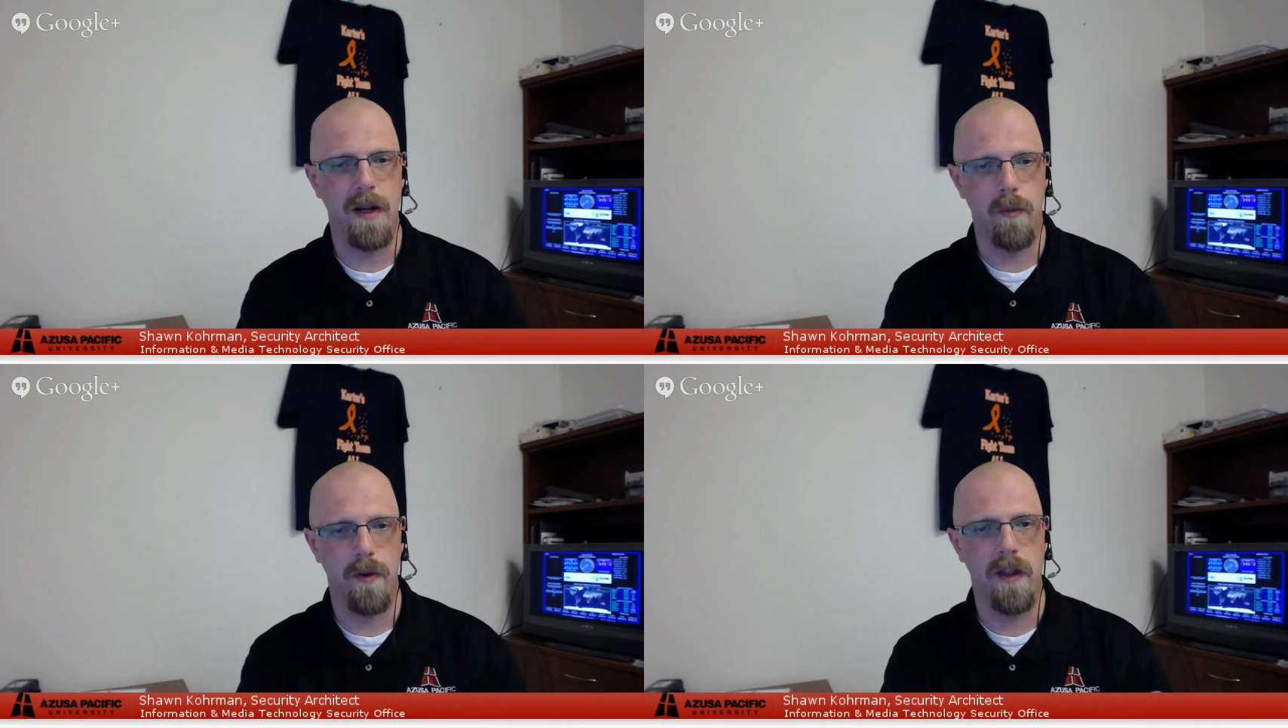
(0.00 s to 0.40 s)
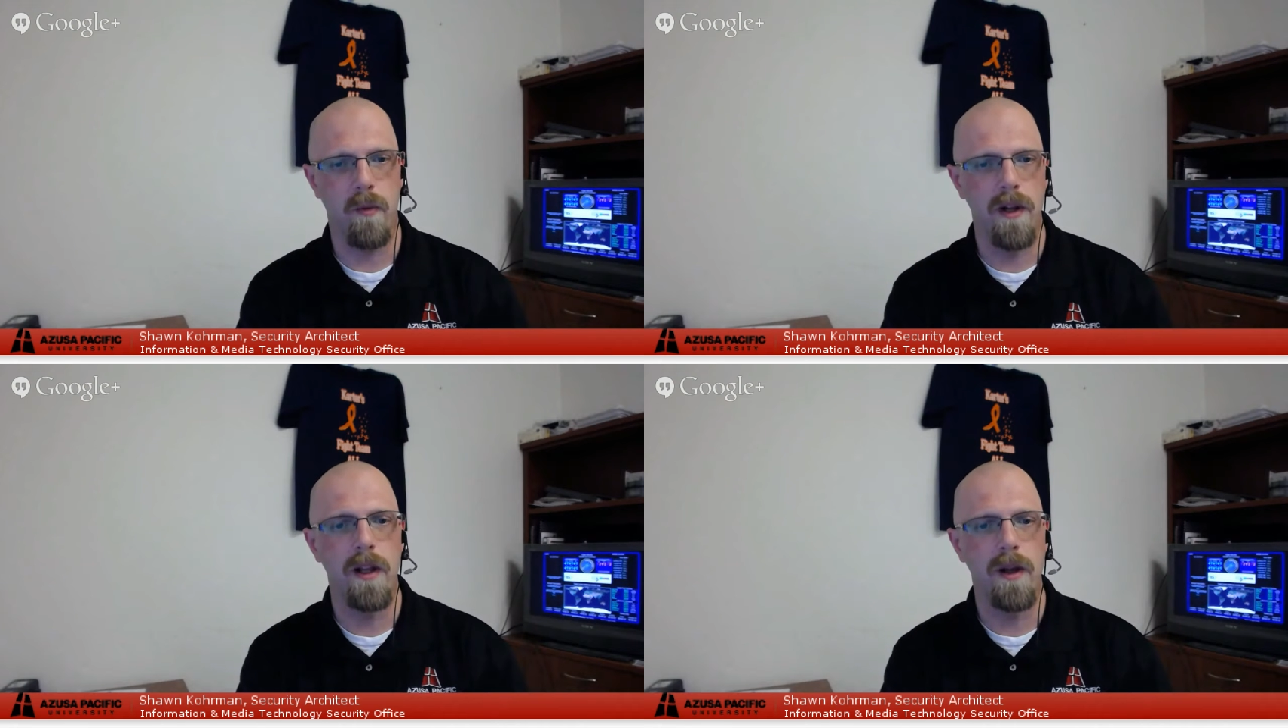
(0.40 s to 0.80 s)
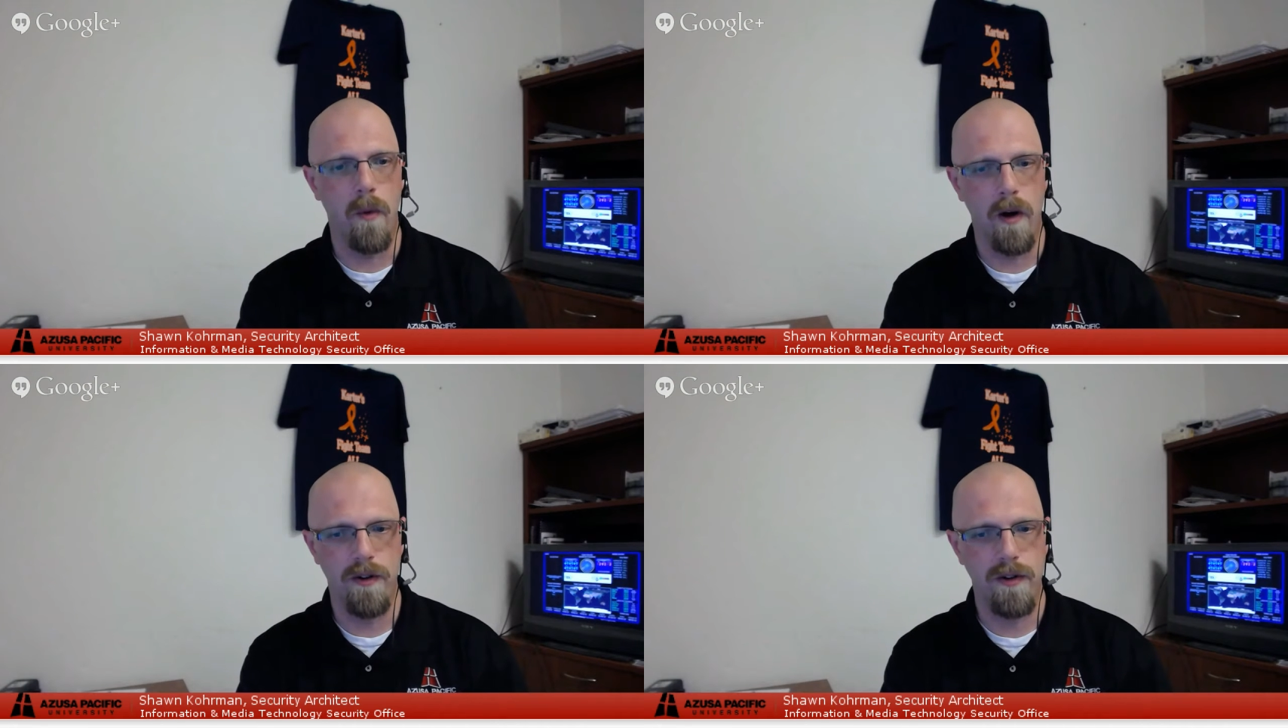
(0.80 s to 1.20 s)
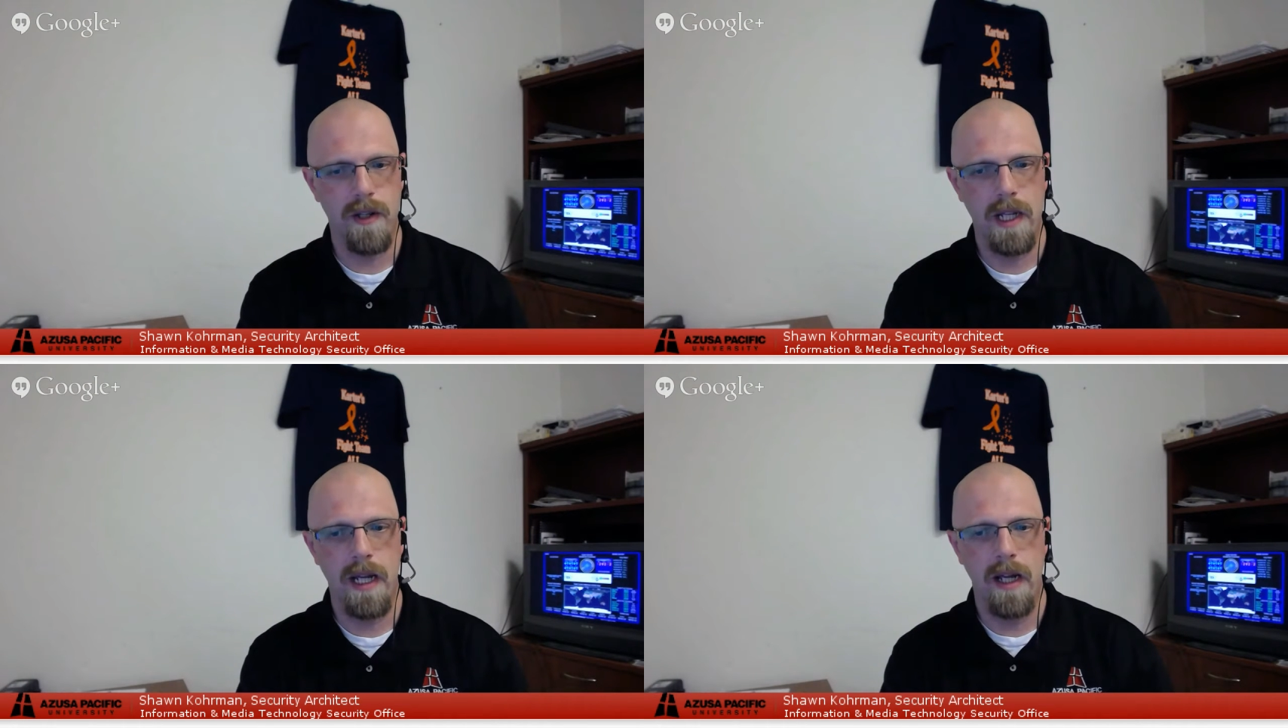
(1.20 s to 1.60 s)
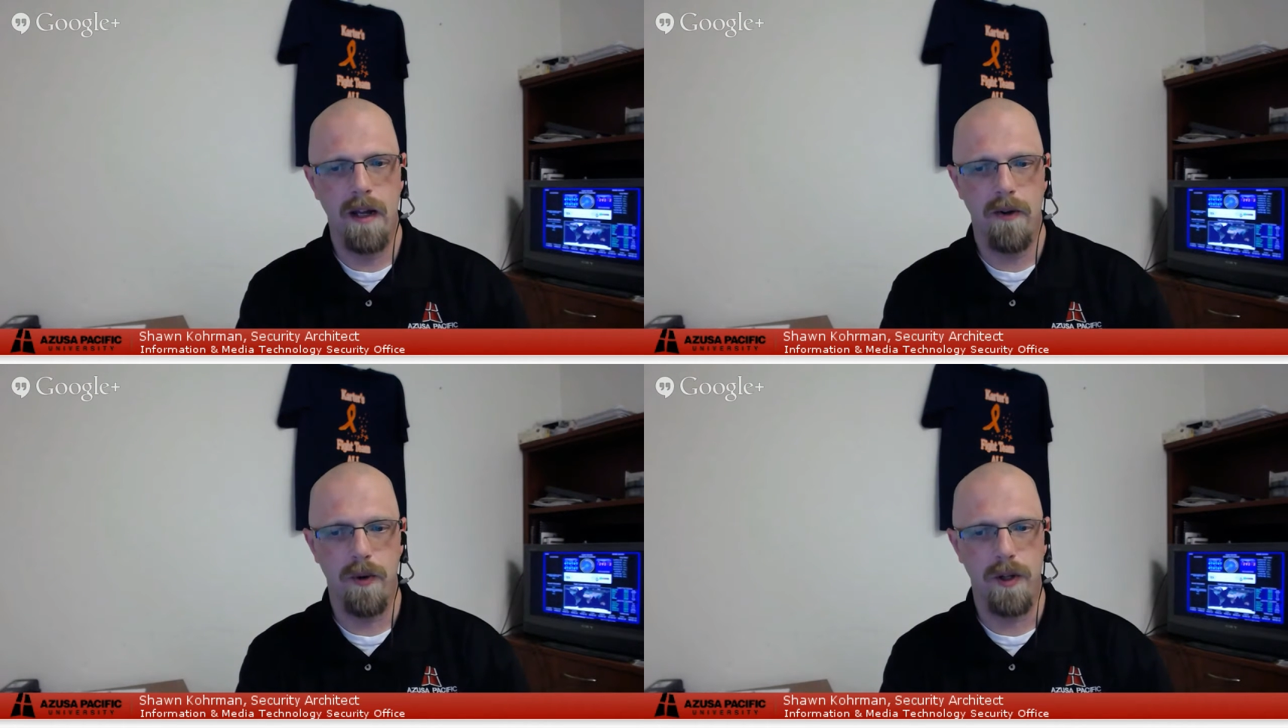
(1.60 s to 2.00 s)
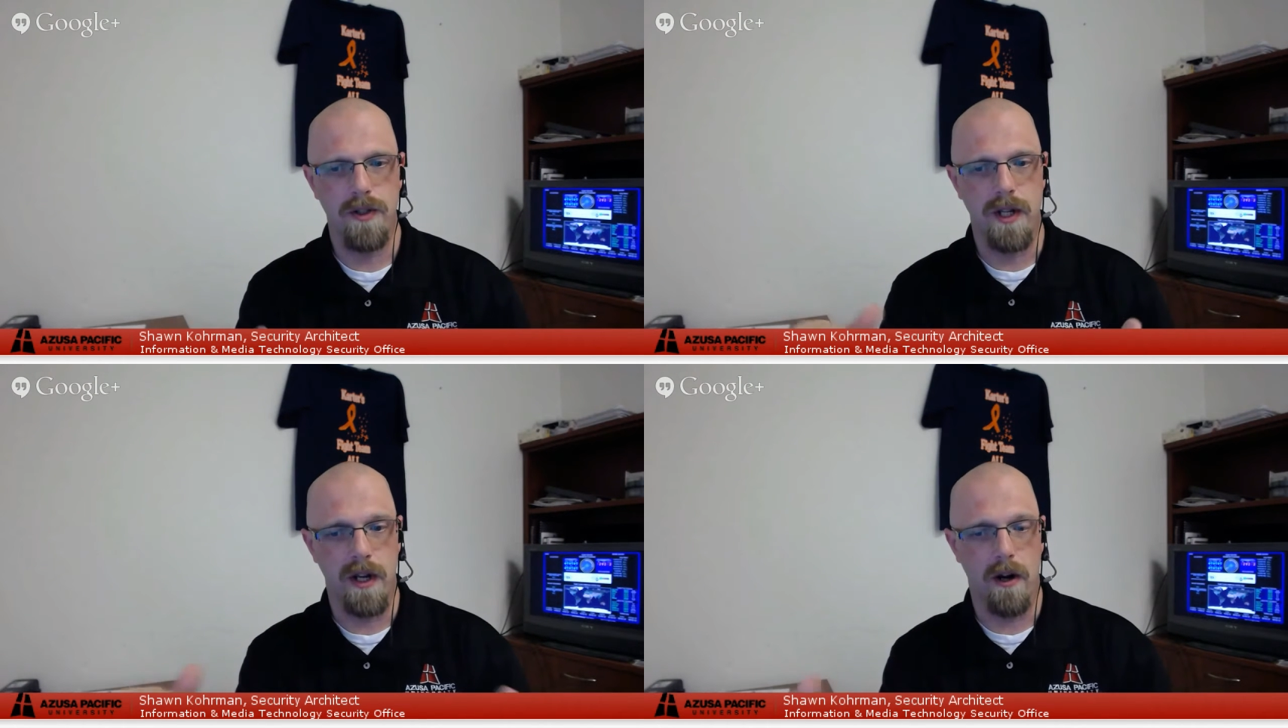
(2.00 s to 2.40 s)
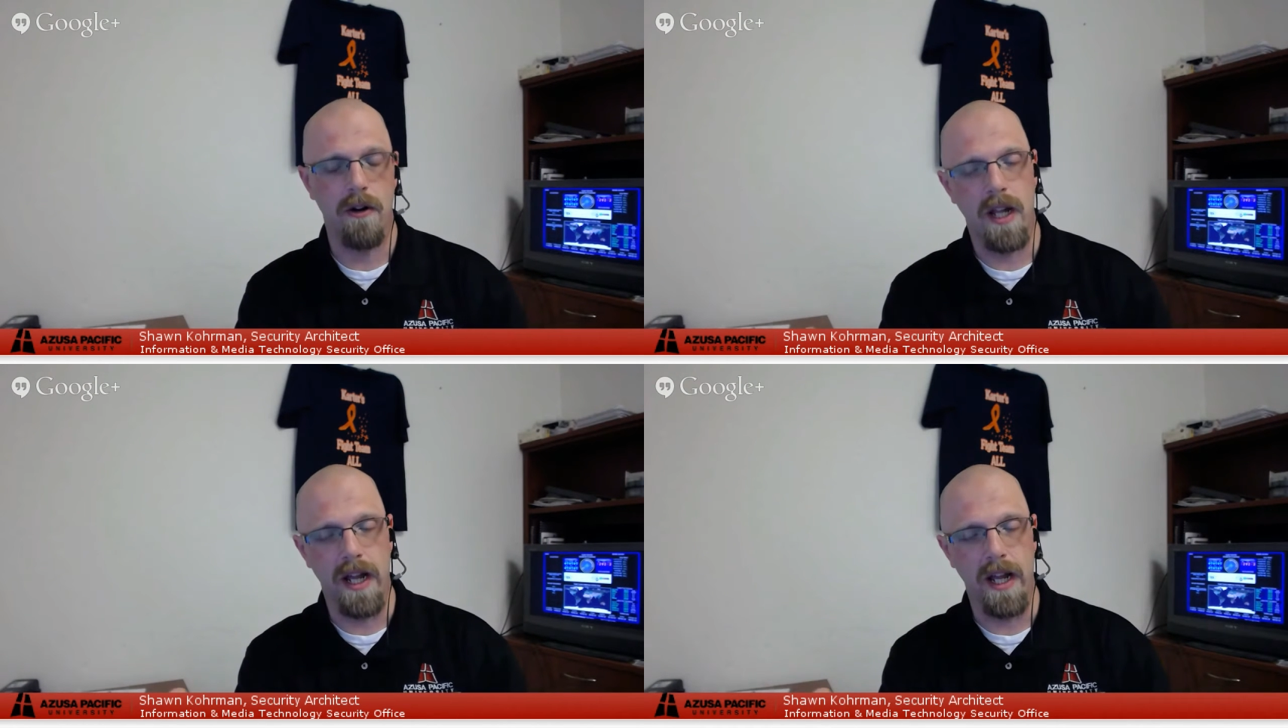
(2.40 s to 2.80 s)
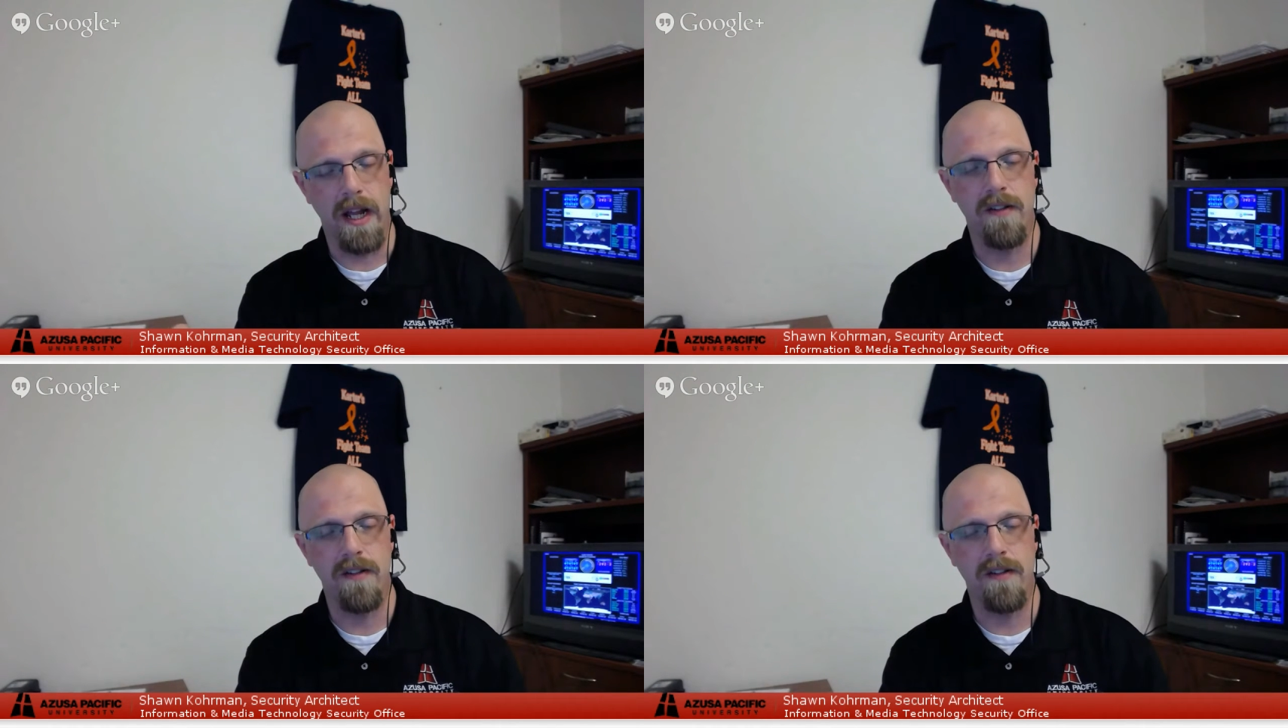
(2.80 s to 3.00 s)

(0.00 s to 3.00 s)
at what they really want, which in our case